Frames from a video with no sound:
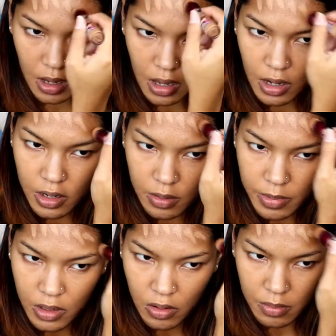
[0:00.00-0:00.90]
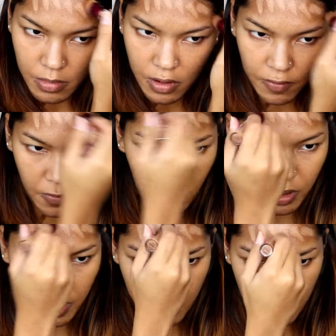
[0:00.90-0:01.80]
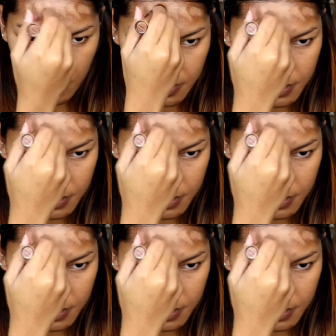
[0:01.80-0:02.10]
a little bit on my forehead,